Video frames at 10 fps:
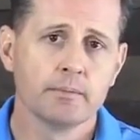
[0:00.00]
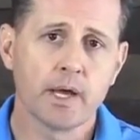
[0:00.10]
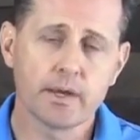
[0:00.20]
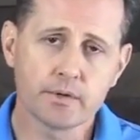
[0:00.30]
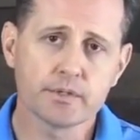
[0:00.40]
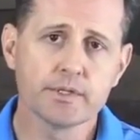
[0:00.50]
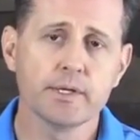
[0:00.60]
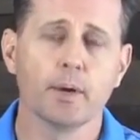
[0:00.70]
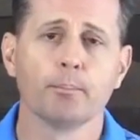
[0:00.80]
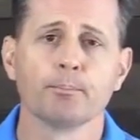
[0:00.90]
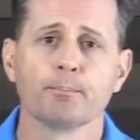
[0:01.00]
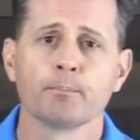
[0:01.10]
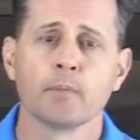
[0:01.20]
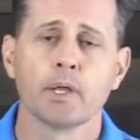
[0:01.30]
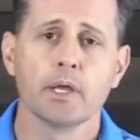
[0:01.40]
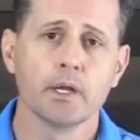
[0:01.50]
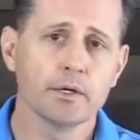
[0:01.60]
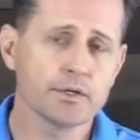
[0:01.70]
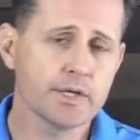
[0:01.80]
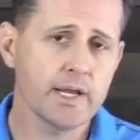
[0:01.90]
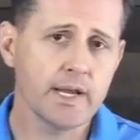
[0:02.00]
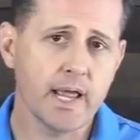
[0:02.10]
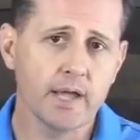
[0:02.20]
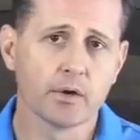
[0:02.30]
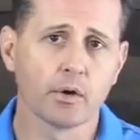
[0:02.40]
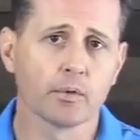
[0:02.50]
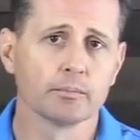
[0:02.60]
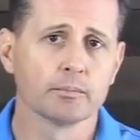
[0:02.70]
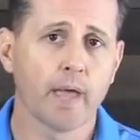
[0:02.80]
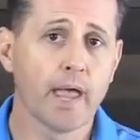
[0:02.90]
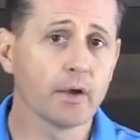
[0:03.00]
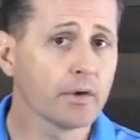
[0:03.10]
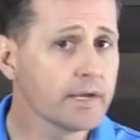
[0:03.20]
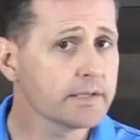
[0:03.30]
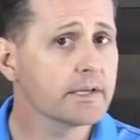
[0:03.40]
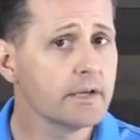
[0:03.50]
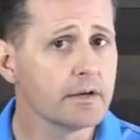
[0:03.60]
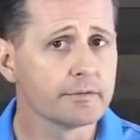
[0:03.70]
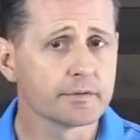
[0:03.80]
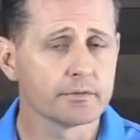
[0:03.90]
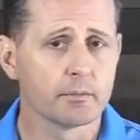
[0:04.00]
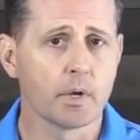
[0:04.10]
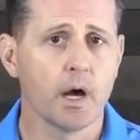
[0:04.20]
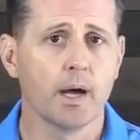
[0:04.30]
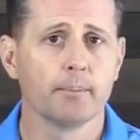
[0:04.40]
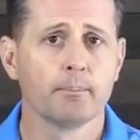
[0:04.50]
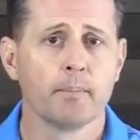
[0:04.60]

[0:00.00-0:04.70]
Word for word: Now, here's the deal. In understanding anger, anger is a gift from God.